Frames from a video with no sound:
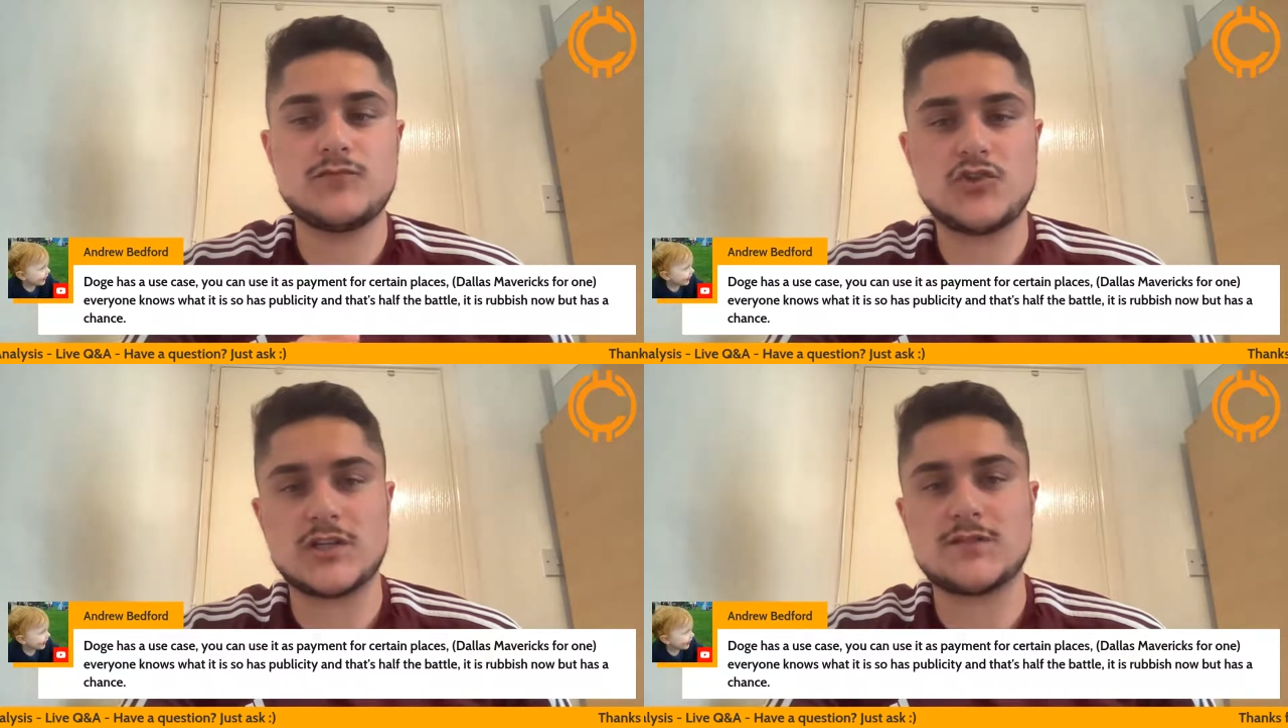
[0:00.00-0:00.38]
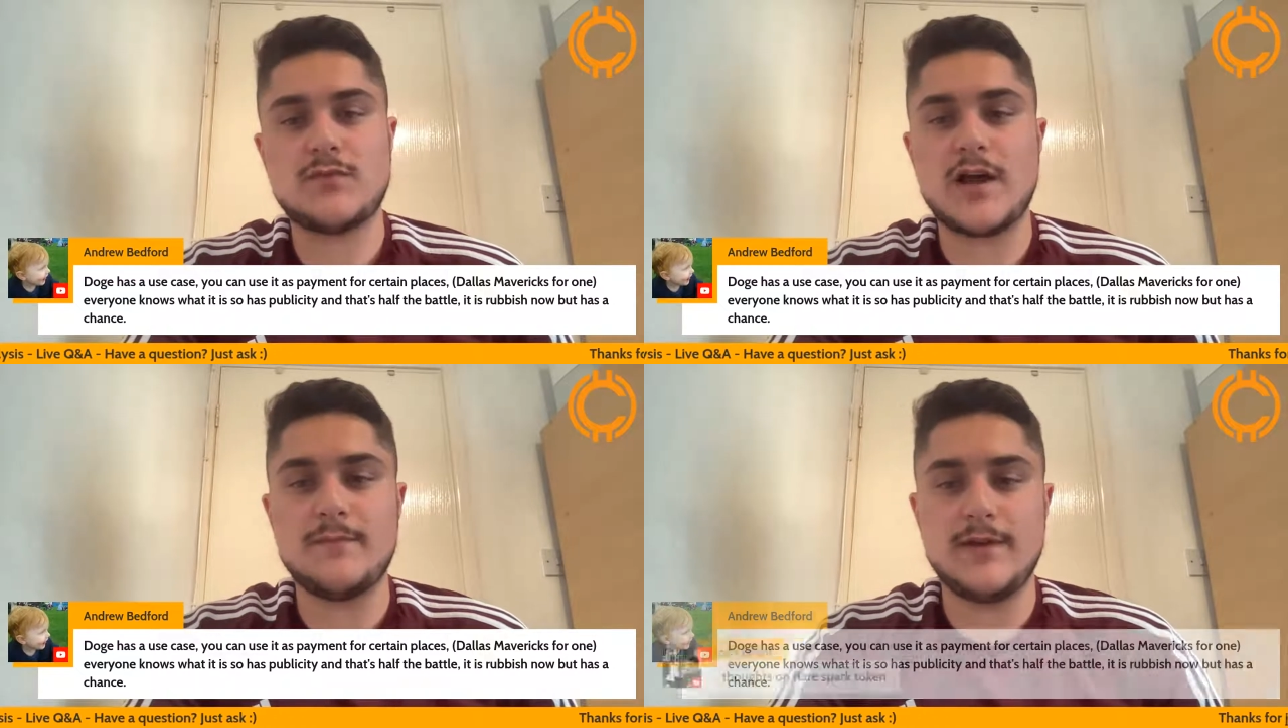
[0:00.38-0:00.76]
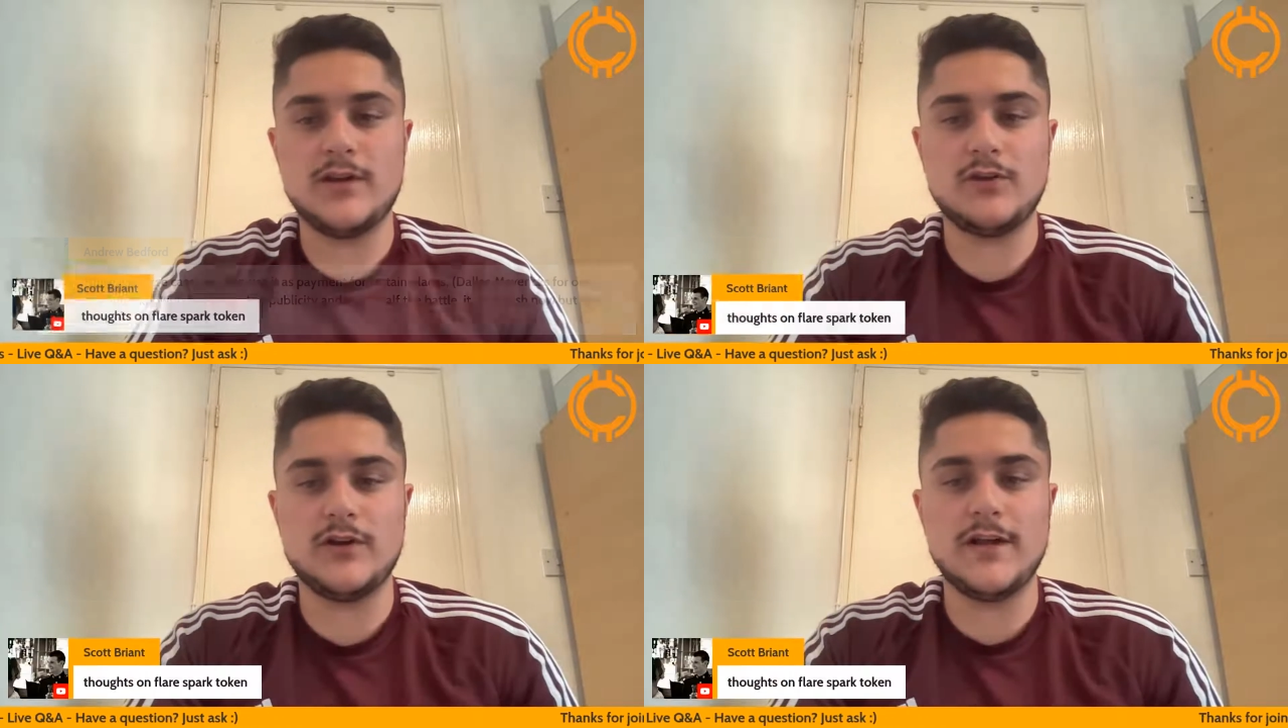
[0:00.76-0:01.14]
Just my
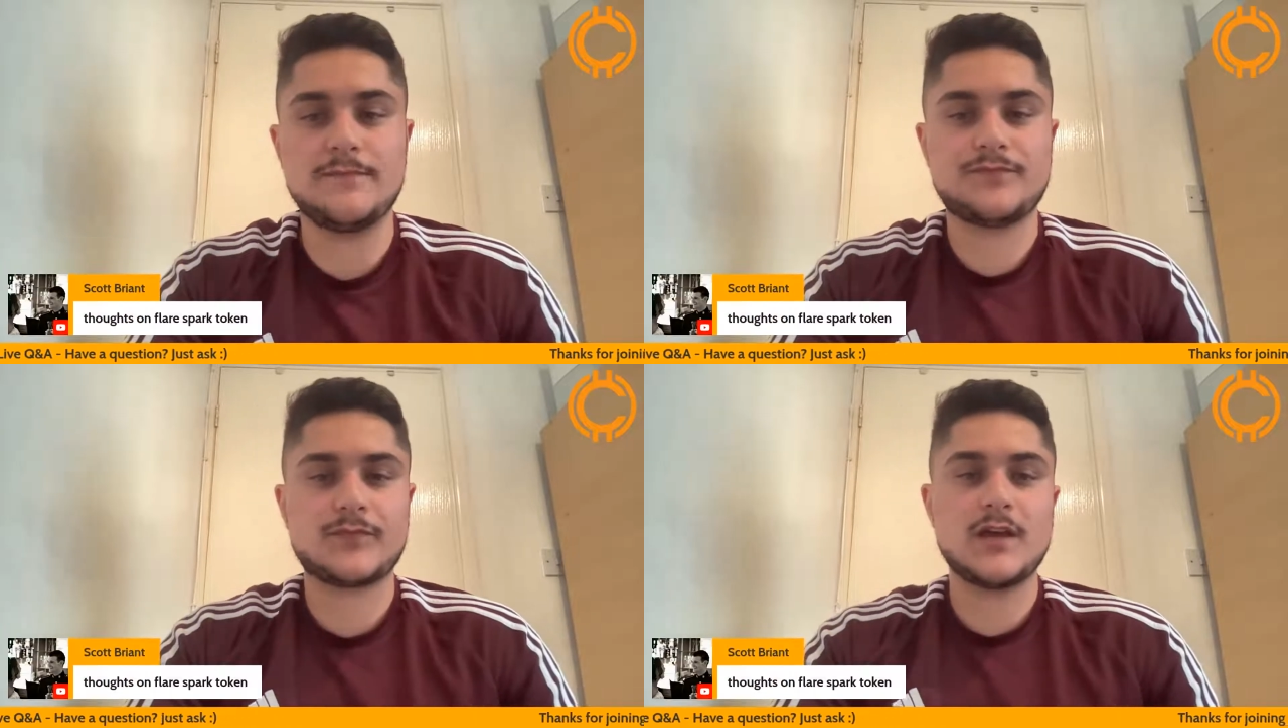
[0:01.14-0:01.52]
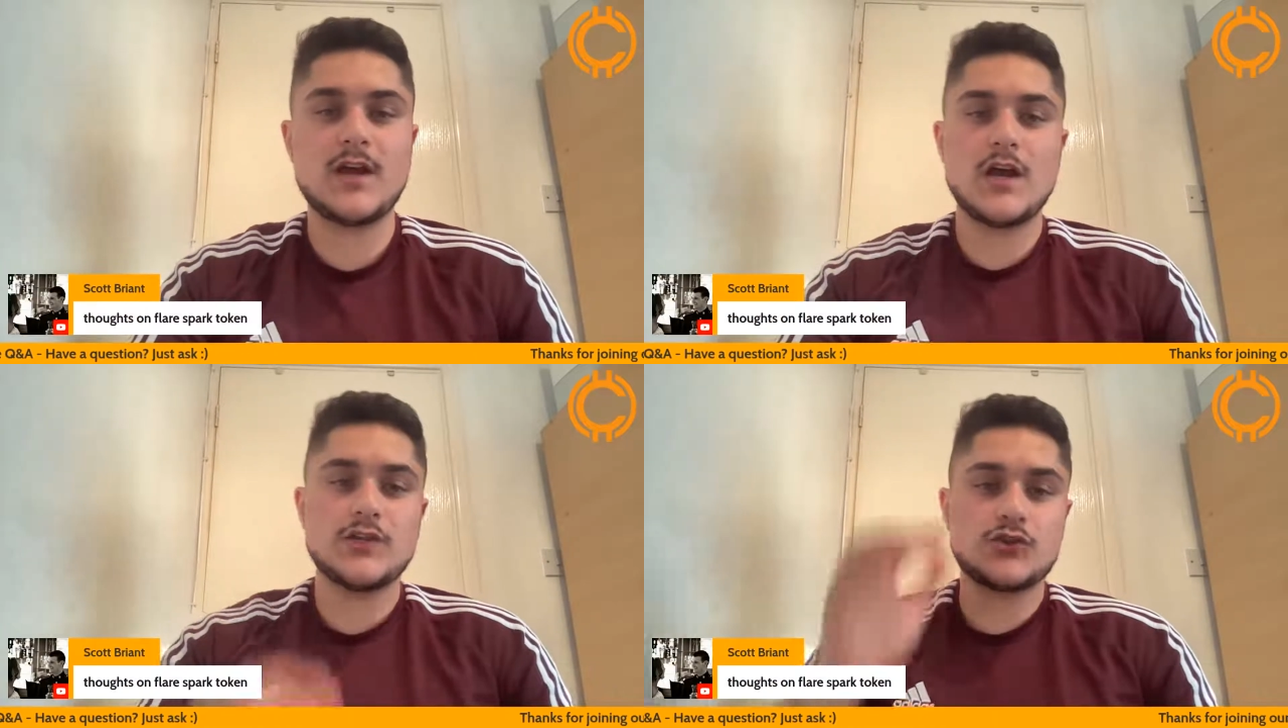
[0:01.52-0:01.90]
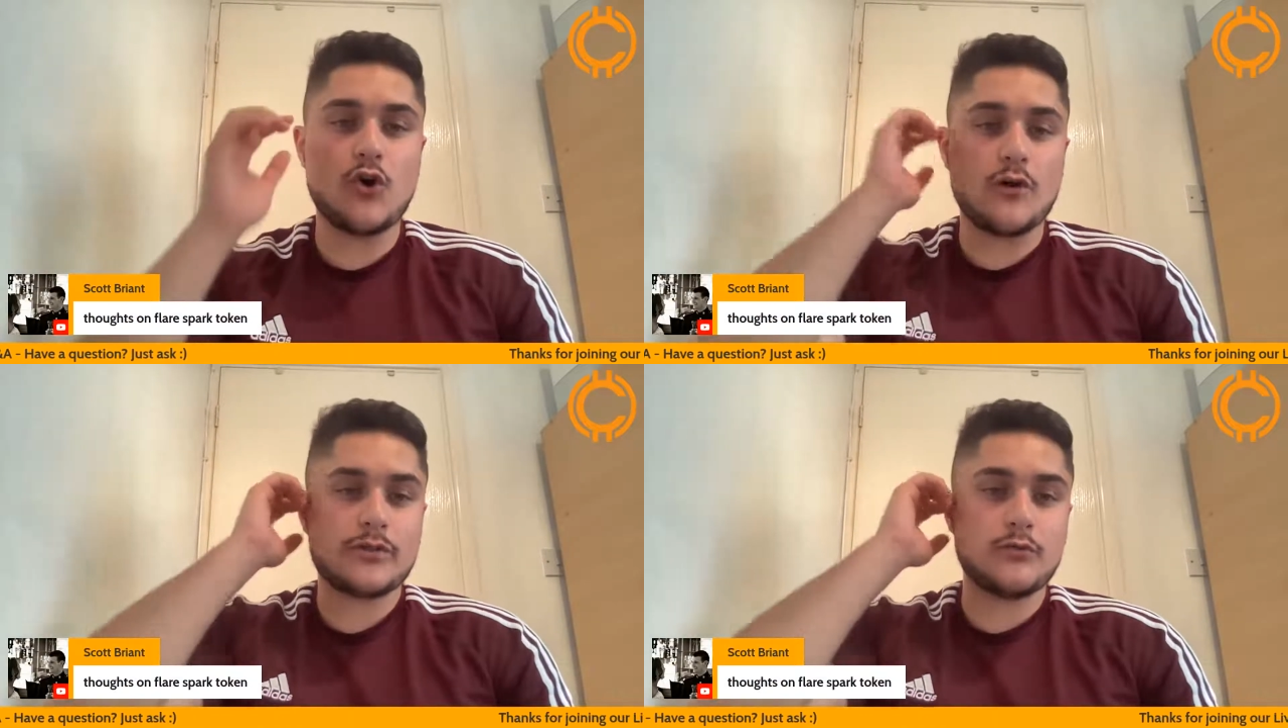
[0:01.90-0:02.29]
opinion on it. Scott,